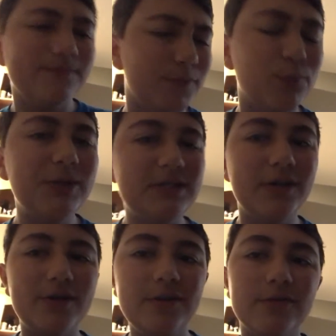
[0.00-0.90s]

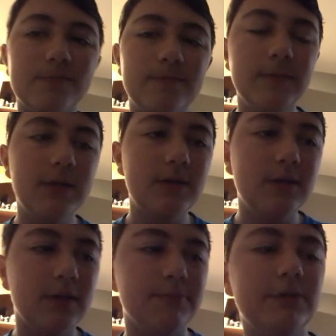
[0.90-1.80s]
restart your
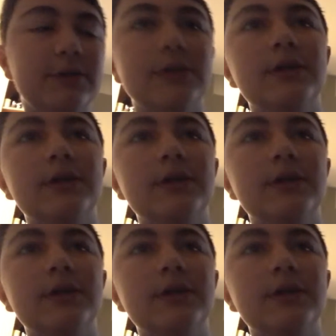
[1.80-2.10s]
computer,